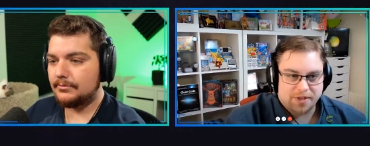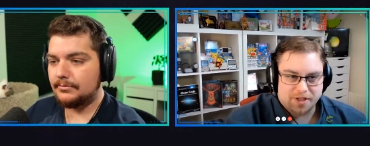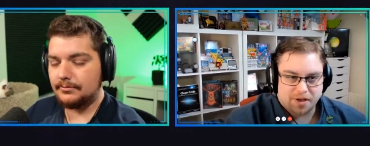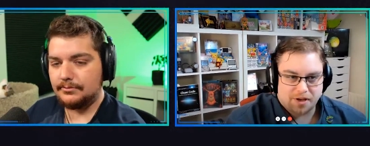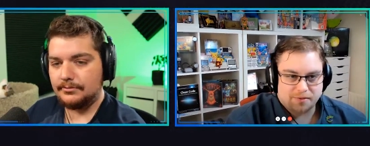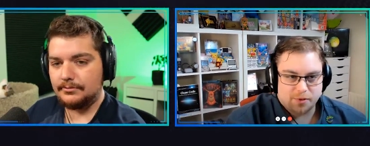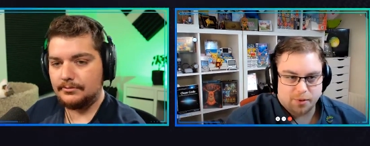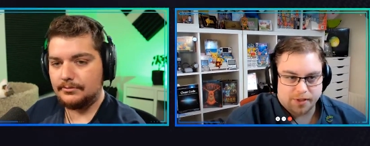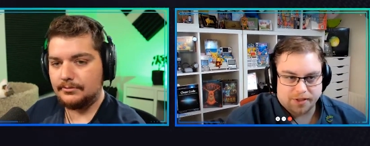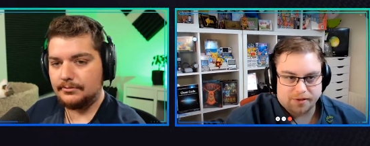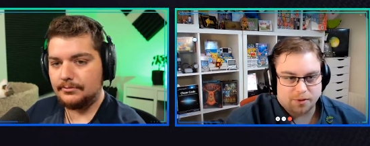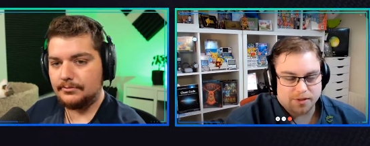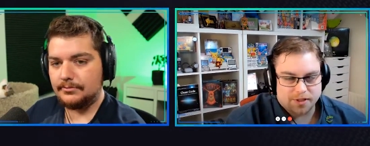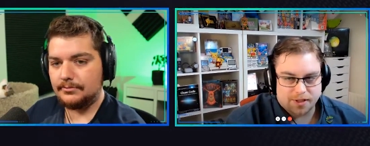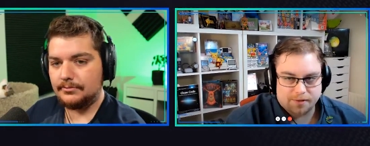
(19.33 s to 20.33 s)
Speaker 1: dogfooding
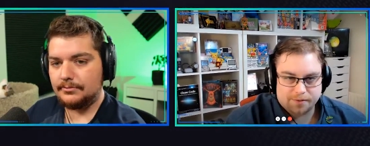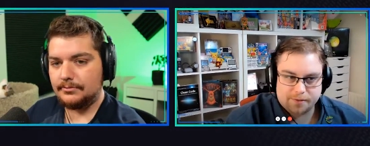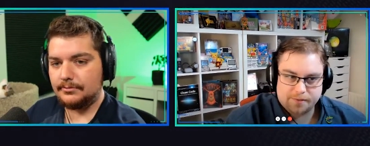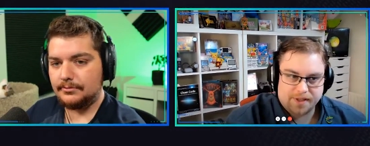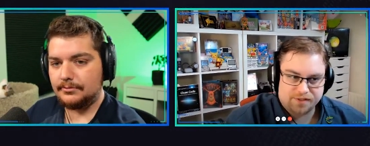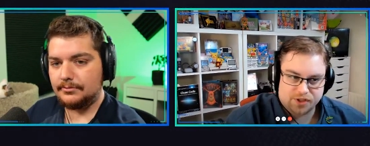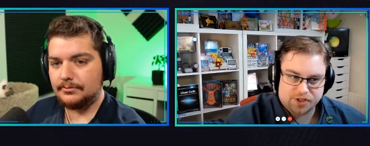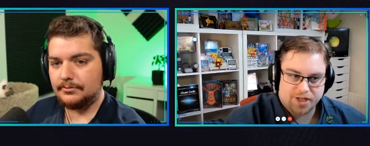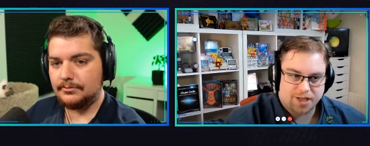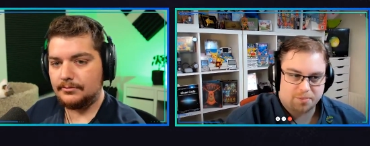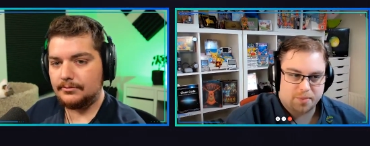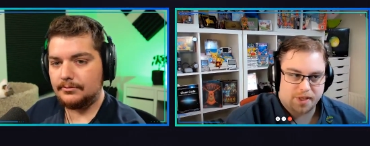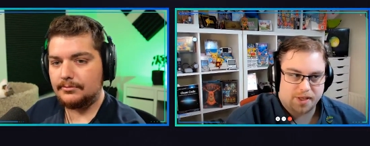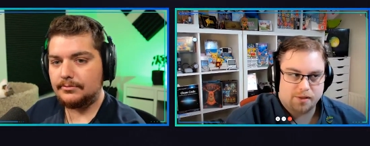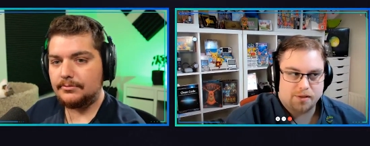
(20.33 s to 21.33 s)
their own stuff. They've just
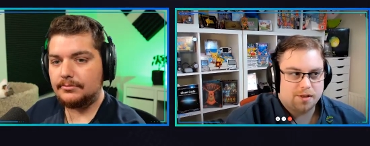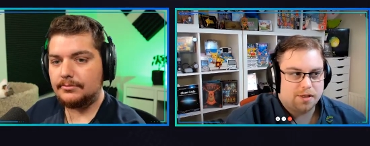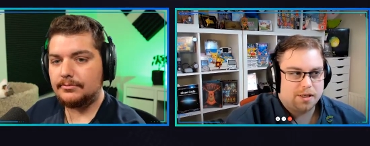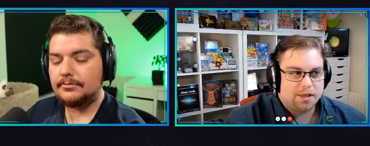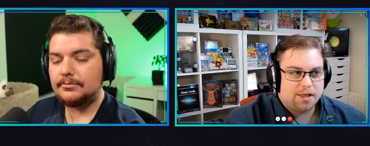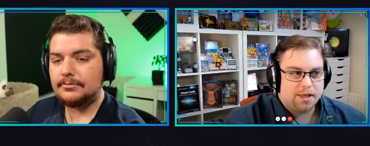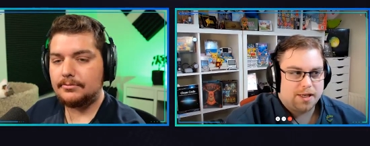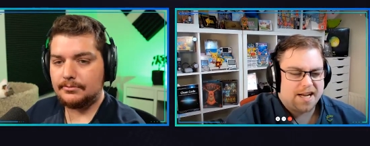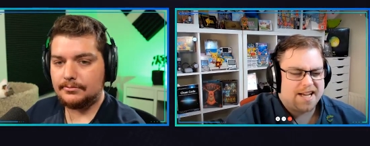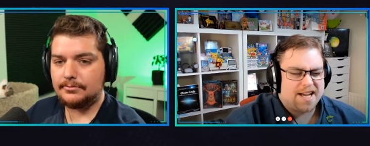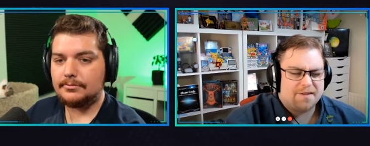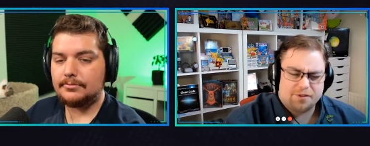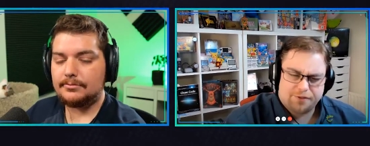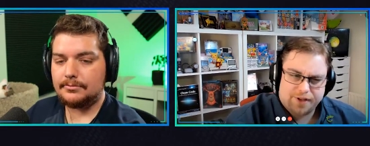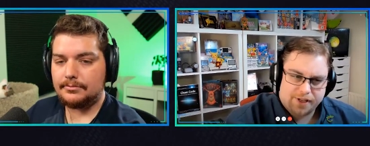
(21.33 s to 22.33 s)
not been. It
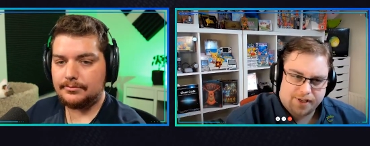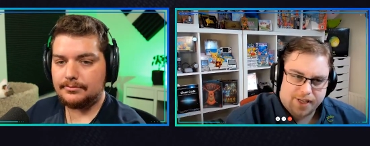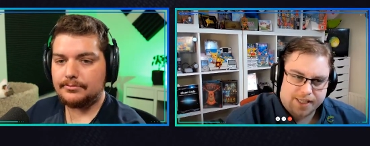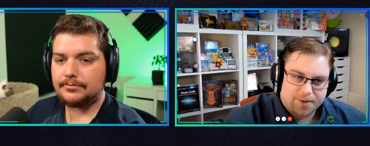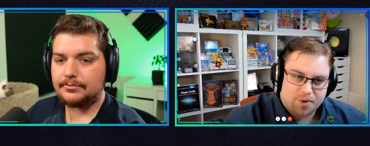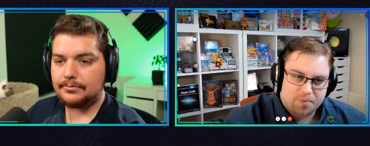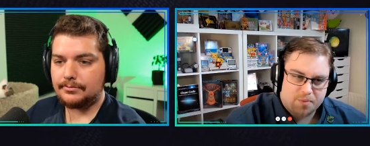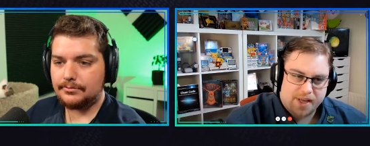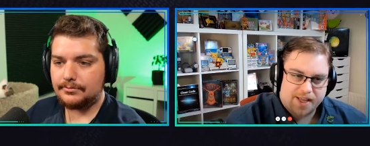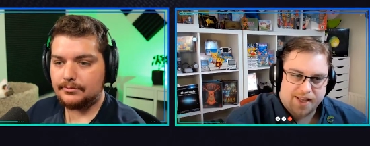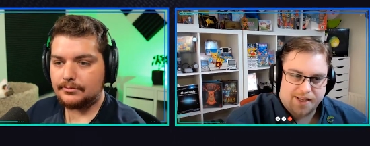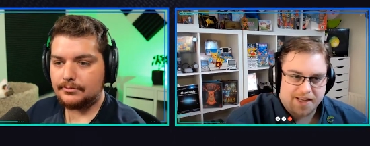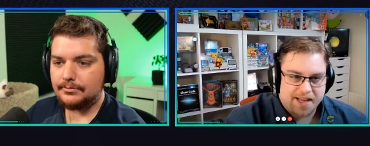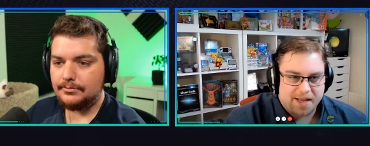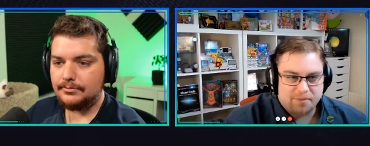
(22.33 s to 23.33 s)
never felt like they were
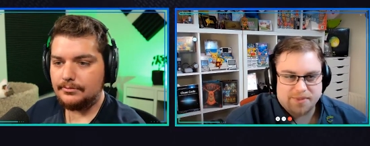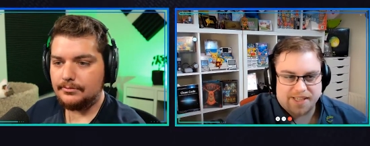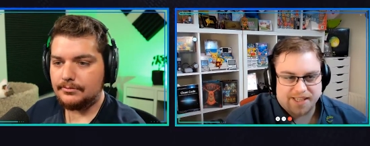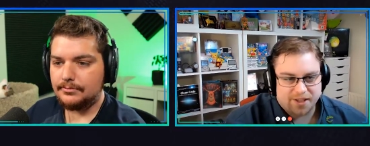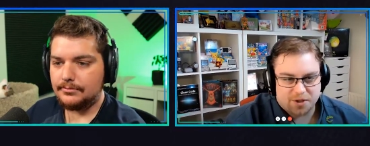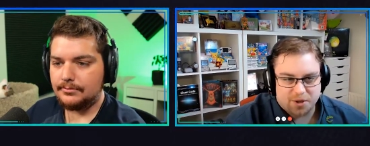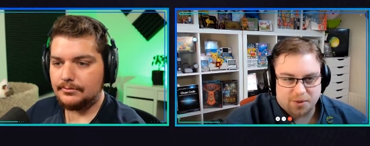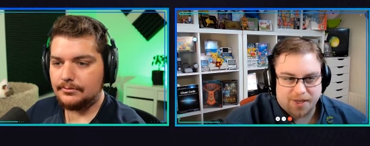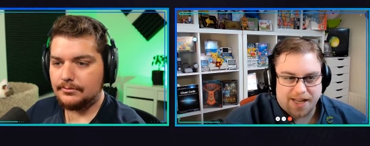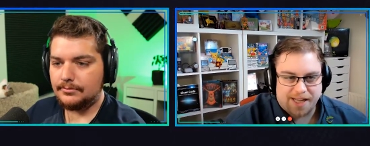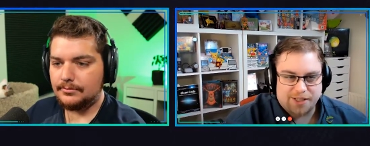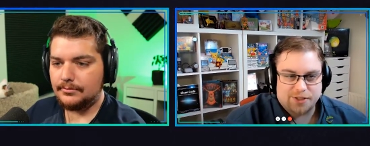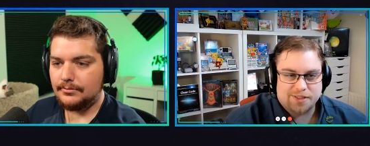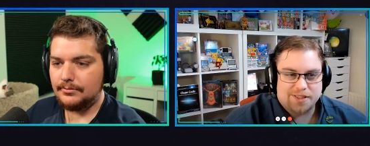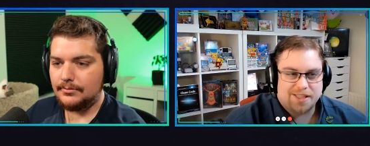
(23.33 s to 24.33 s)
making games in their own
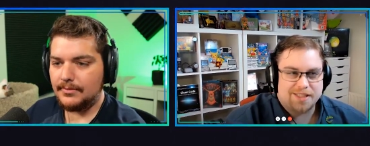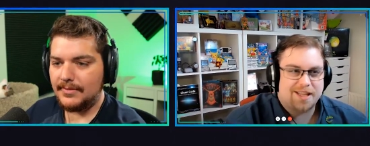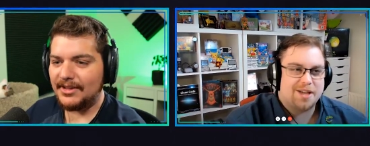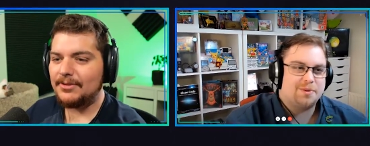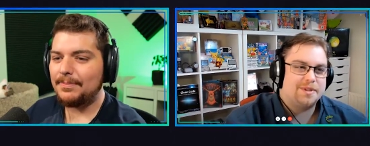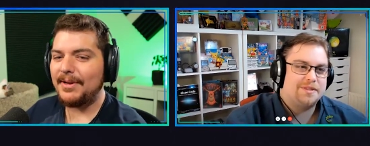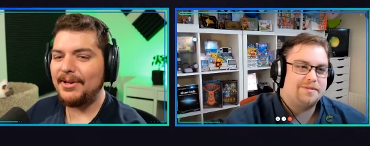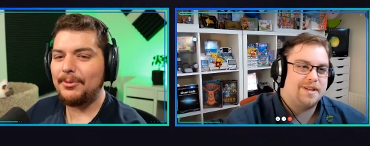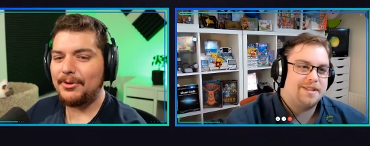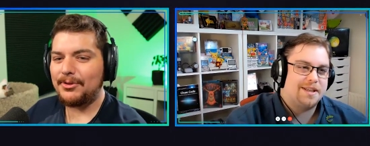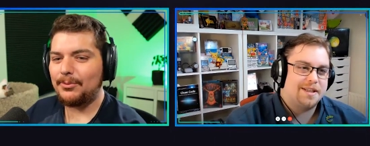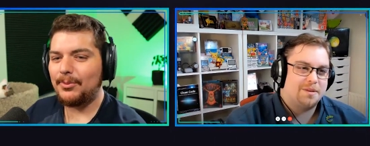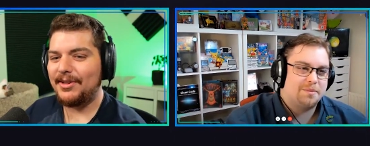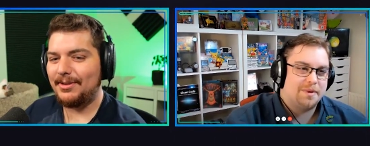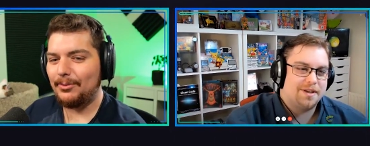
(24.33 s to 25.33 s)
engine, and that always Explain
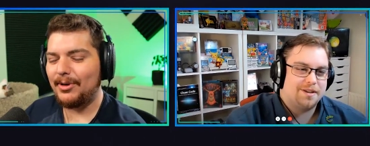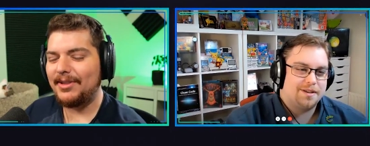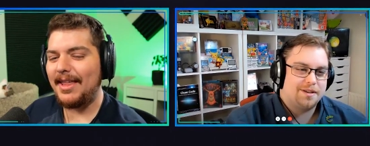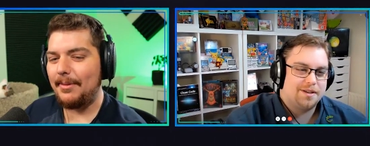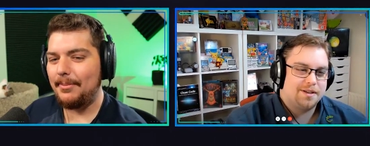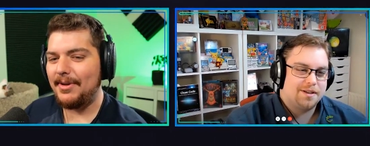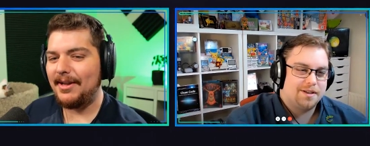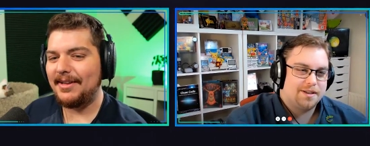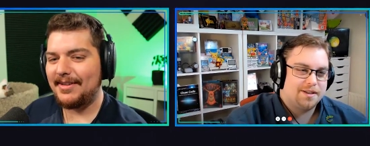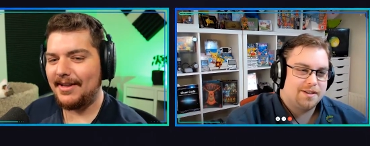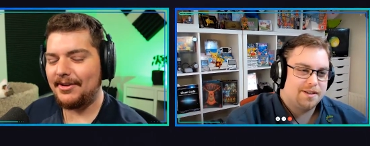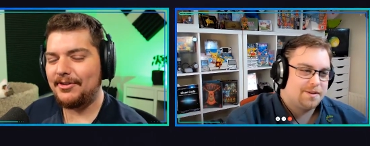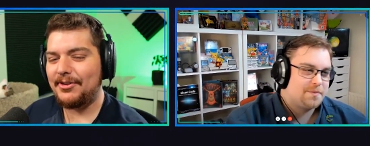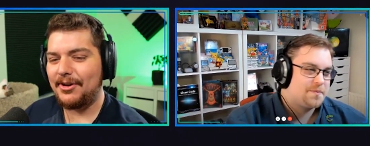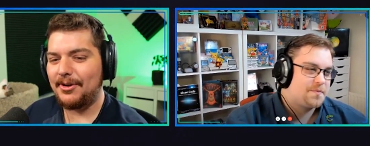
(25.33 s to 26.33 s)
felt a little
Speaker 2: bit. What what that
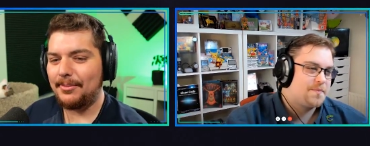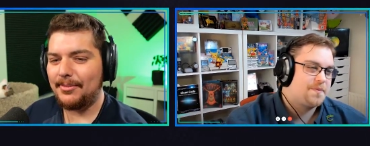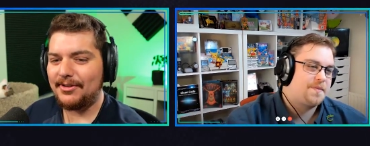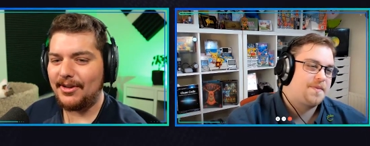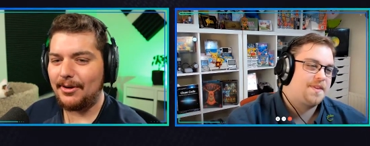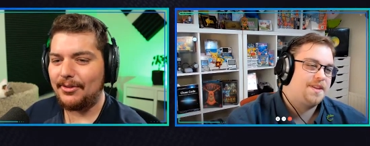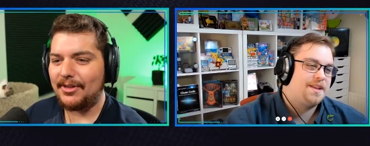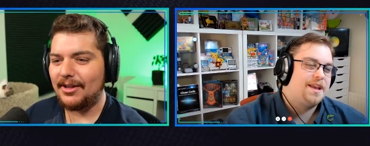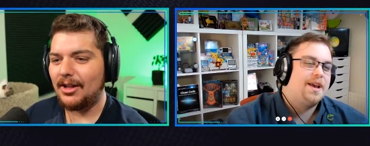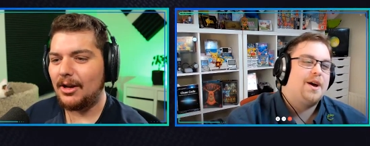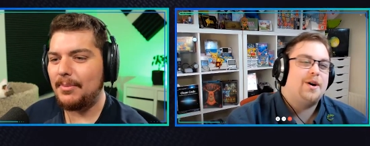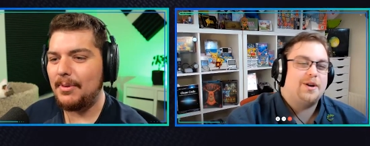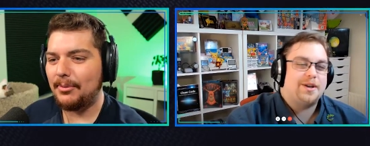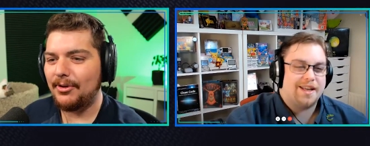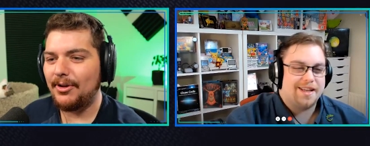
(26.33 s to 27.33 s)
means that term because I don't think
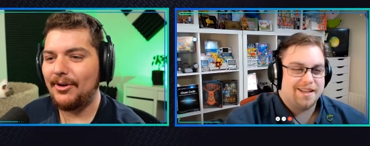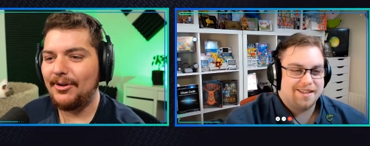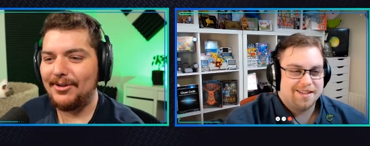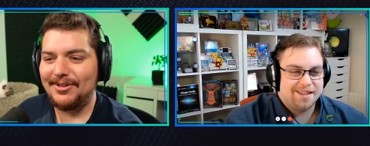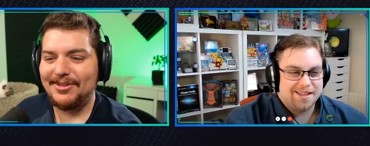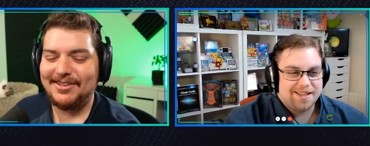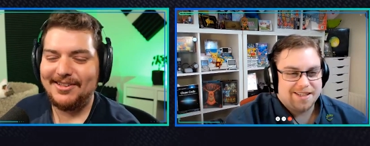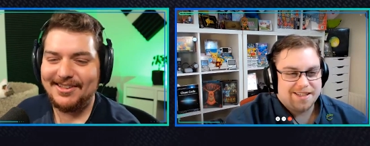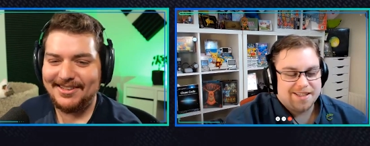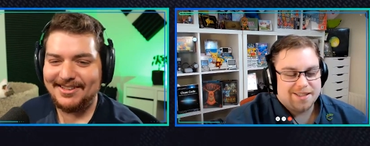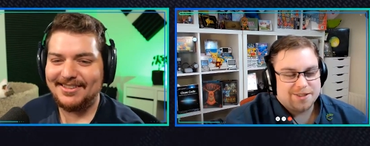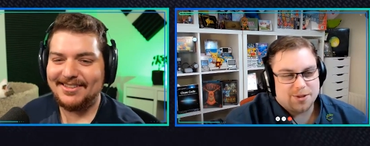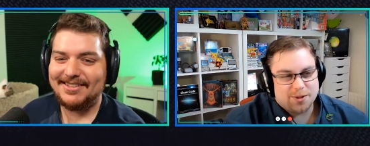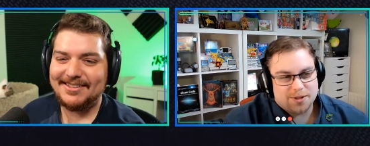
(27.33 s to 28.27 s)
a lot okay, of people yeah. know
Speaker 1: so